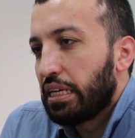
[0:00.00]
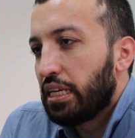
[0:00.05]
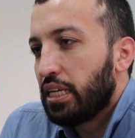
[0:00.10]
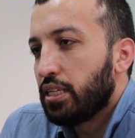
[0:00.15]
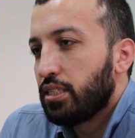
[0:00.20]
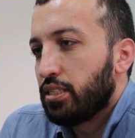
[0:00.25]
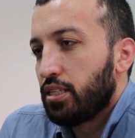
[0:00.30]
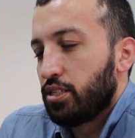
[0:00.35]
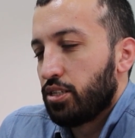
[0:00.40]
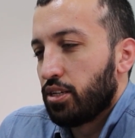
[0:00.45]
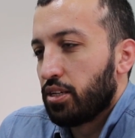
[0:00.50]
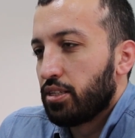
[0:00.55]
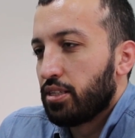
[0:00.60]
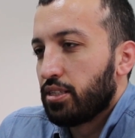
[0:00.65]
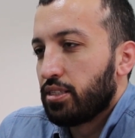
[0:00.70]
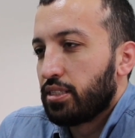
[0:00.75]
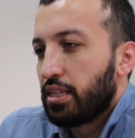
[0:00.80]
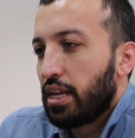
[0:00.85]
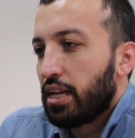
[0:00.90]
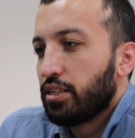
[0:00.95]
easy to
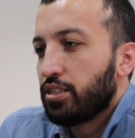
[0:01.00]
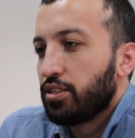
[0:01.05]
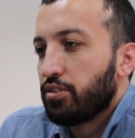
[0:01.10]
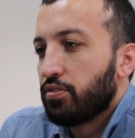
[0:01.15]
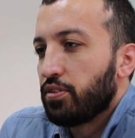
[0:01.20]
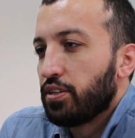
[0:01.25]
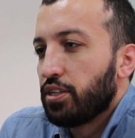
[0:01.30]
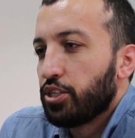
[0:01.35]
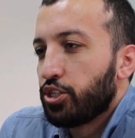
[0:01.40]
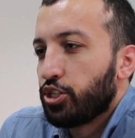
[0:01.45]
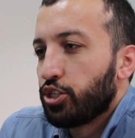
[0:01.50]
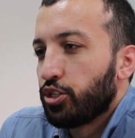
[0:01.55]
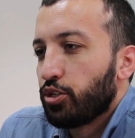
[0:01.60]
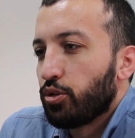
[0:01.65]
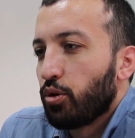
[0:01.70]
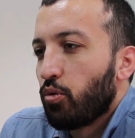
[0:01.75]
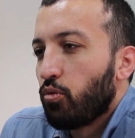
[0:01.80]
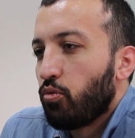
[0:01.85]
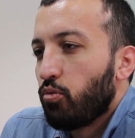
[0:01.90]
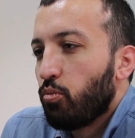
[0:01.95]
understand definition
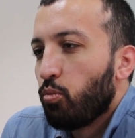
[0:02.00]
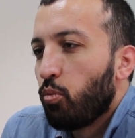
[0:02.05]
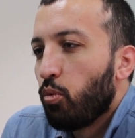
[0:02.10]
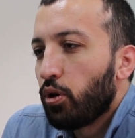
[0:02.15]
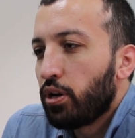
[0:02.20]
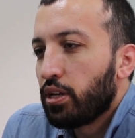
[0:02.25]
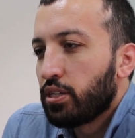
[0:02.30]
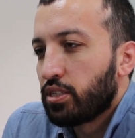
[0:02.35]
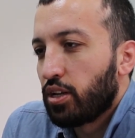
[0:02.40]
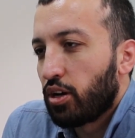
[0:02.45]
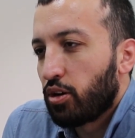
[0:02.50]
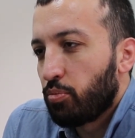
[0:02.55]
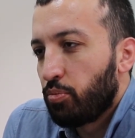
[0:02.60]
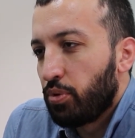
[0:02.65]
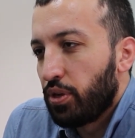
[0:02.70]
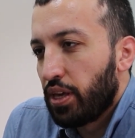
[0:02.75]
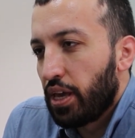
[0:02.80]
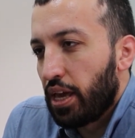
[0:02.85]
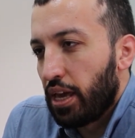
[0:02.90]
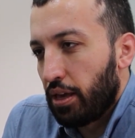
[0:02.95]
of what is
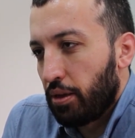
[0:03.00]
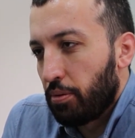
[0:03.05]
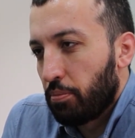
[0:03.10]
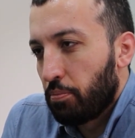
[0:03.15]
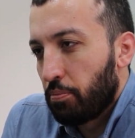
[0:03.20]
RPA.